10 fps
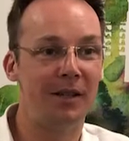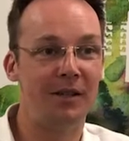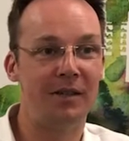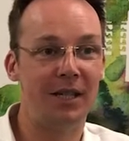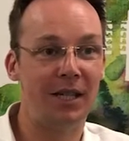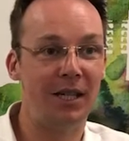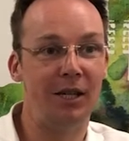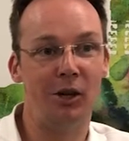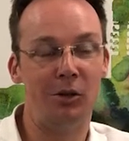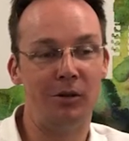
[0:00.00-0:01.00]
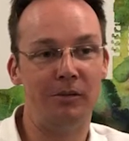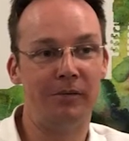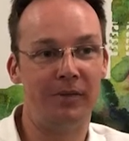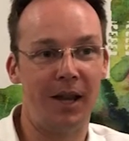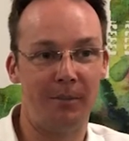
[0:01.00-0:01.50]
CEO of
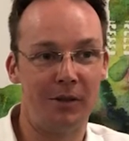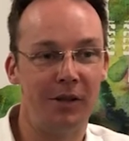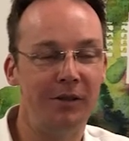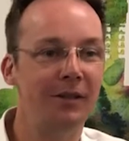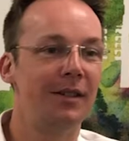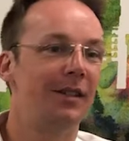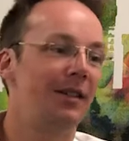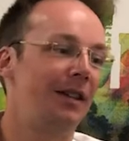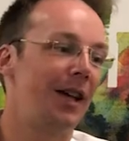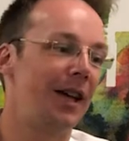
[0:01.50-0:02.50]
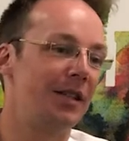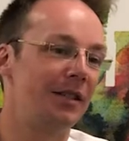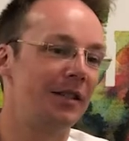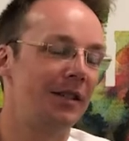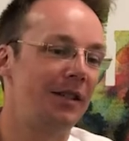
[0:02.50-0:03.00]
Amito,
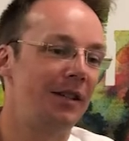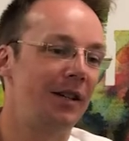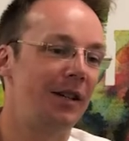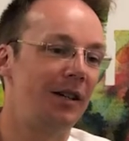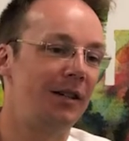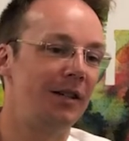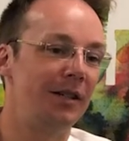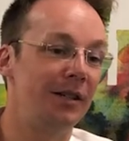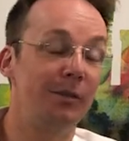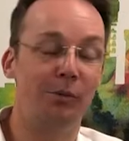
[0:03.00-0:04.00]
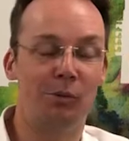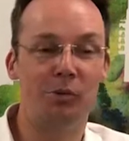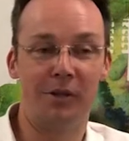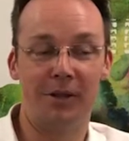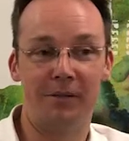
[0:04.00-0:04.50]
and I am
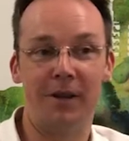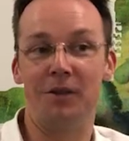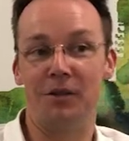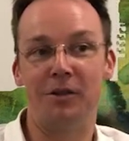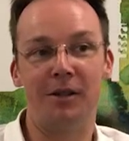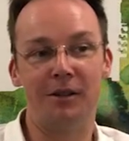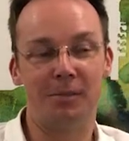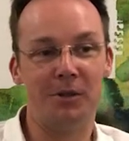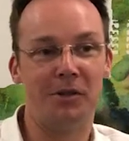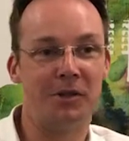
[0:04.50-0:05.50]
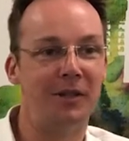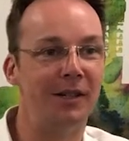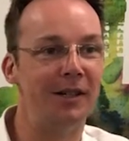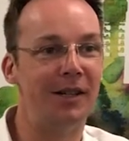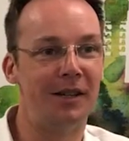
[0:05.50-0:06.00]
also the founder. So it's a business that
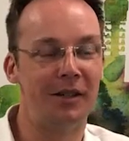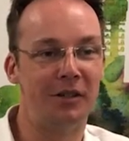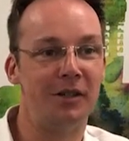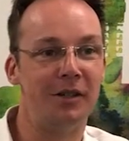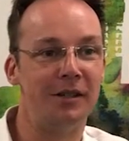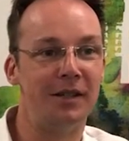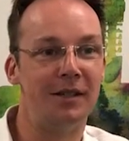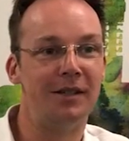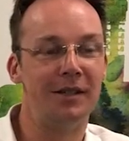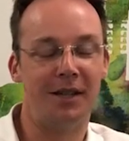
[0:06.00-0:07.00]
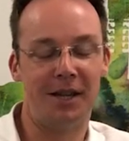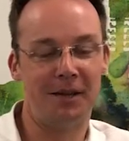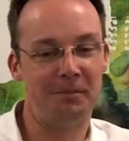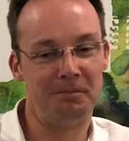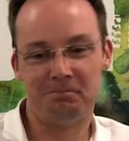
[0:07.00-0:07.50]
I started
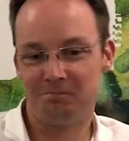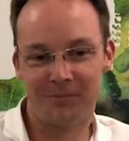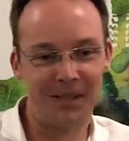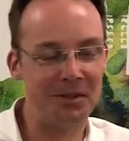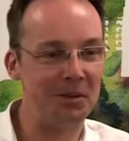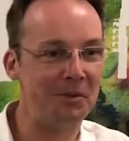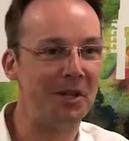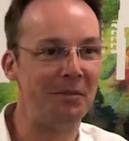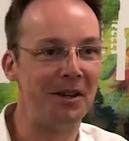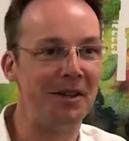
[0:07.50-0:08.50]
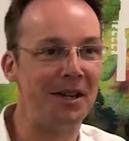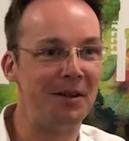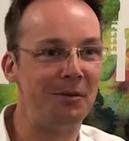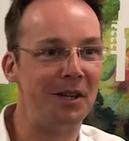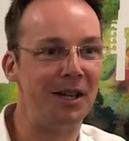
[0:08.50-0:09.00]
some time ago
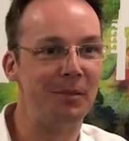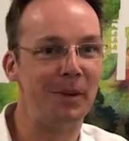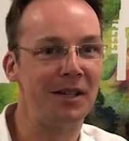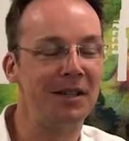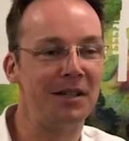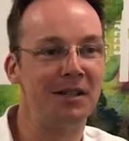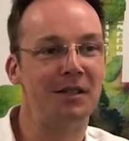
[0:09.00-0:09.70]
now, back in